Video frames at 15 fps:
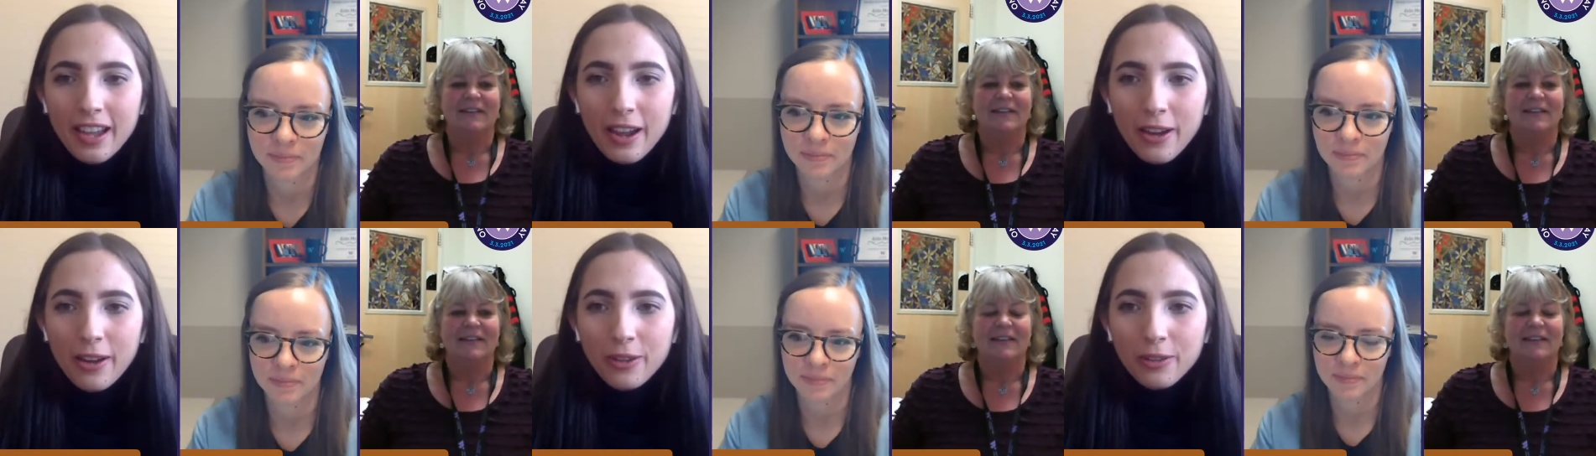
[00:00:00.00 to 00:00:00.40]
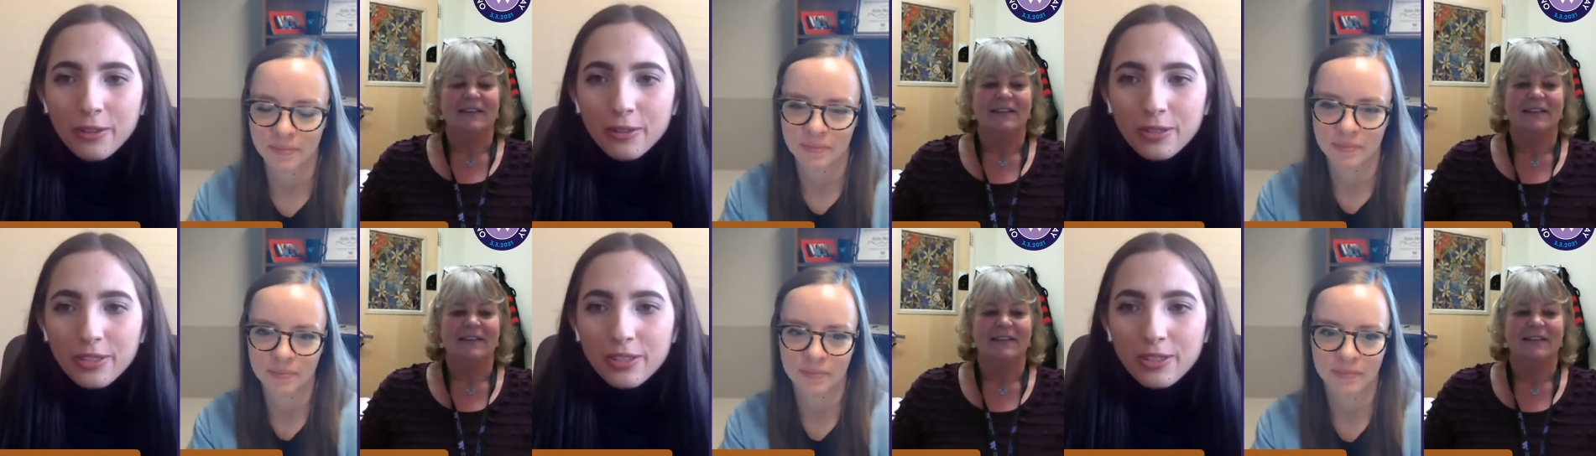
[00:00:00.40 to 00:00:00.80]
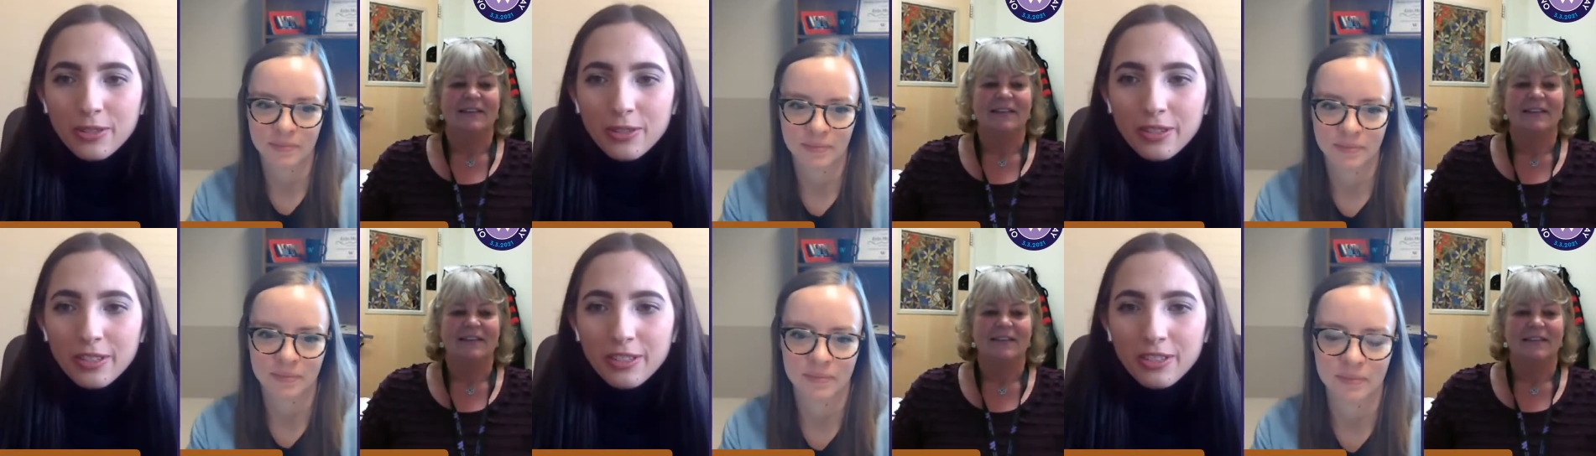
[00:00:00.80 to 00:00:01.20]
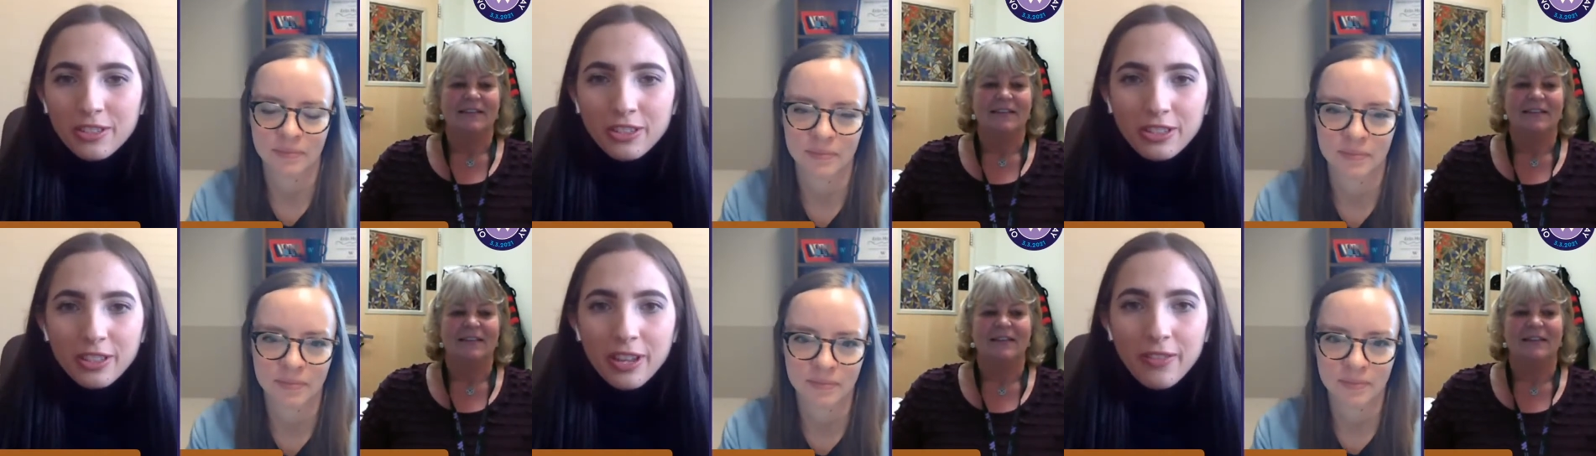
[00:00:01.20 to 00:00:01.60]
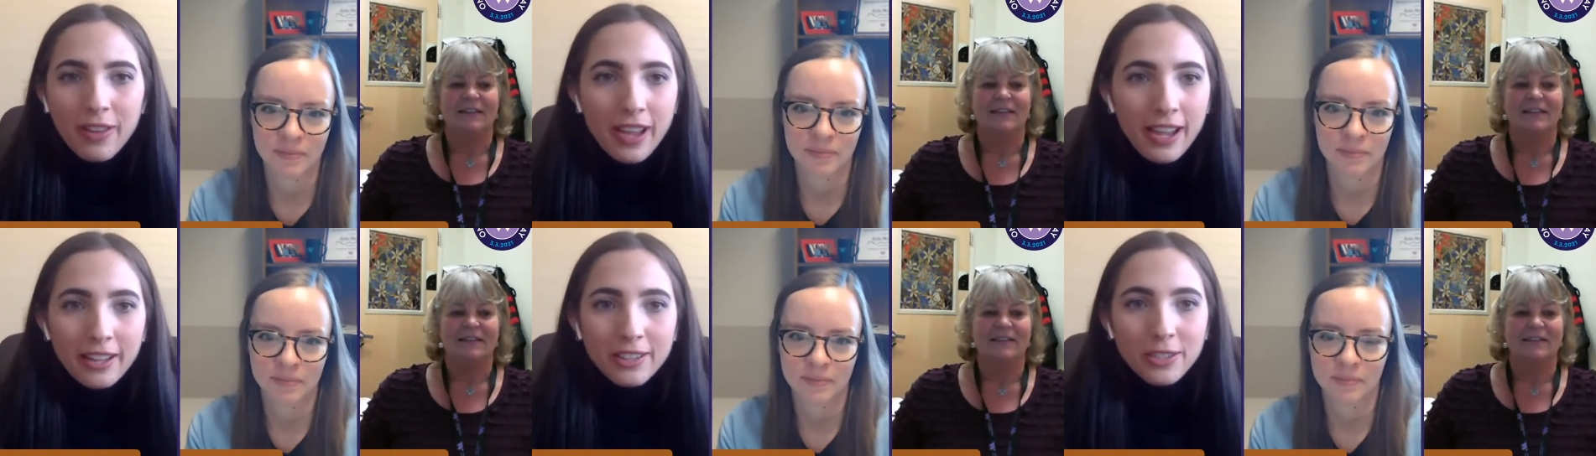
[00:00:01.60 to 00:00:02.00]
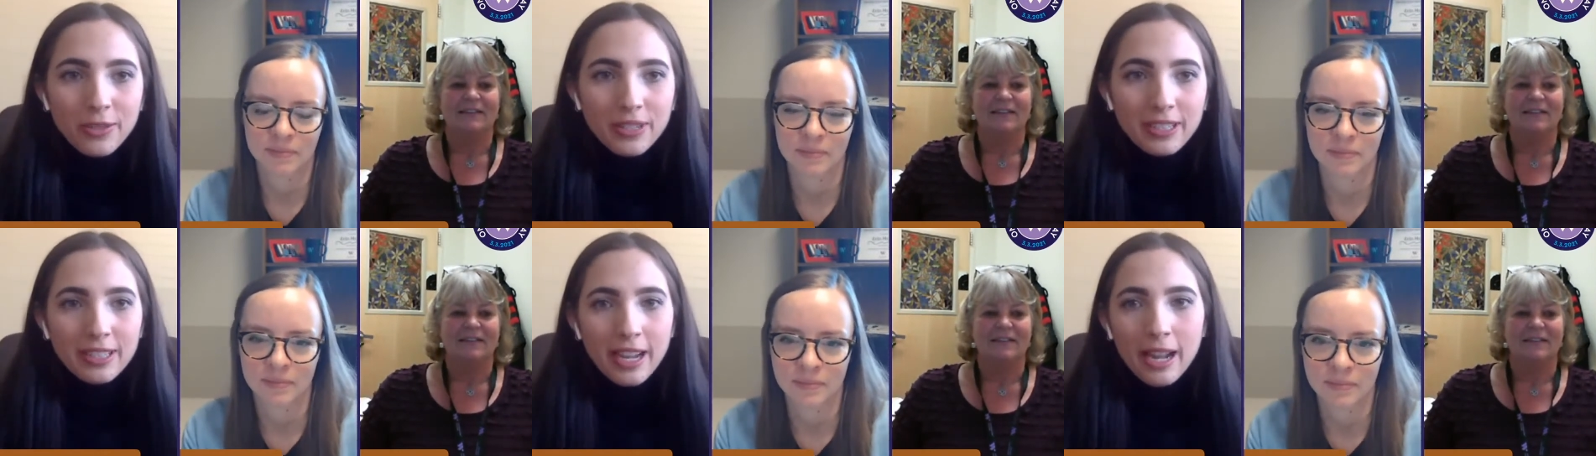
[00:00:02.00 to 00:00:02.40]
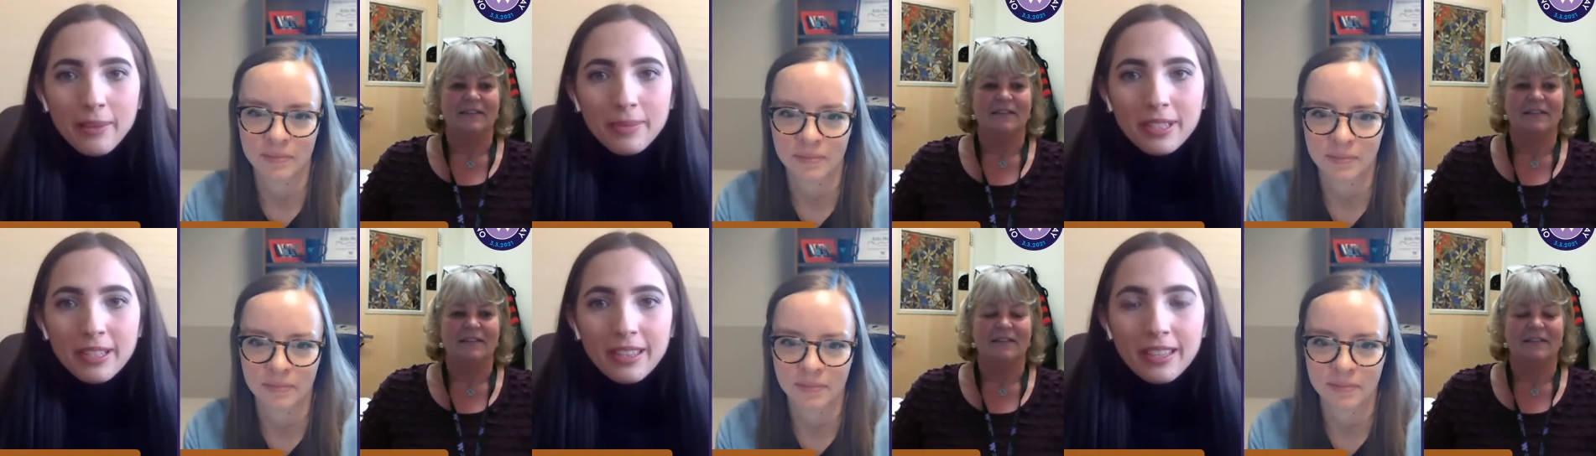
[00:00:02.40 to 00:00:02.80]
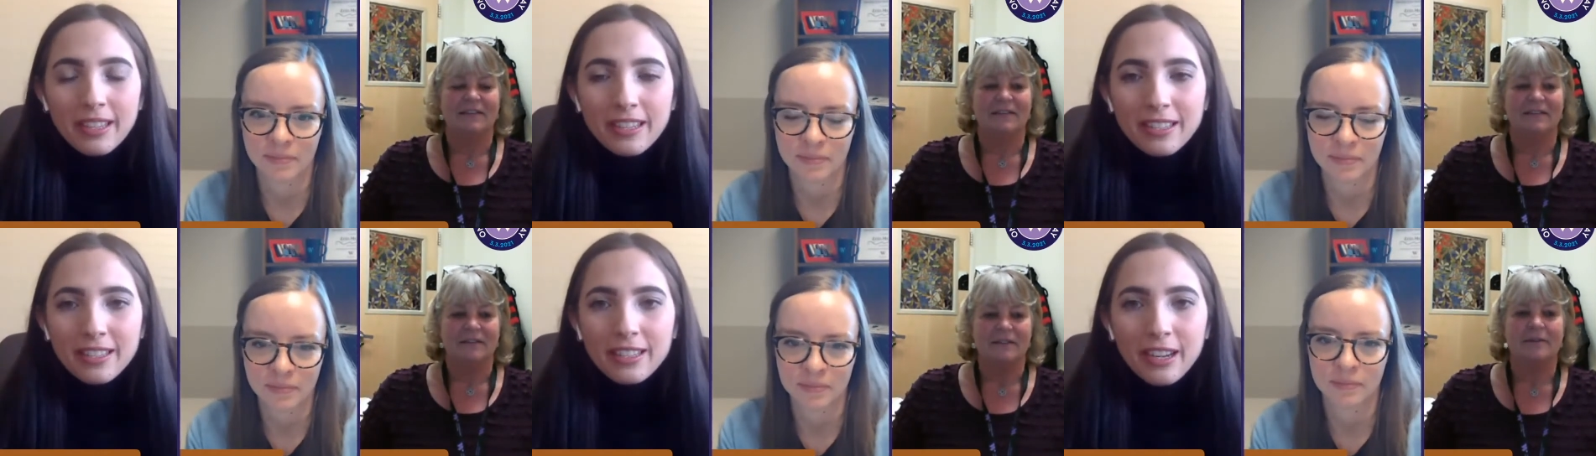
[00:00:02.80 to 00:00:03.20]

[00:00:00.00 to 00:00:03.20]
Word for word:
Speaker 1: how students just have had to adapt to this.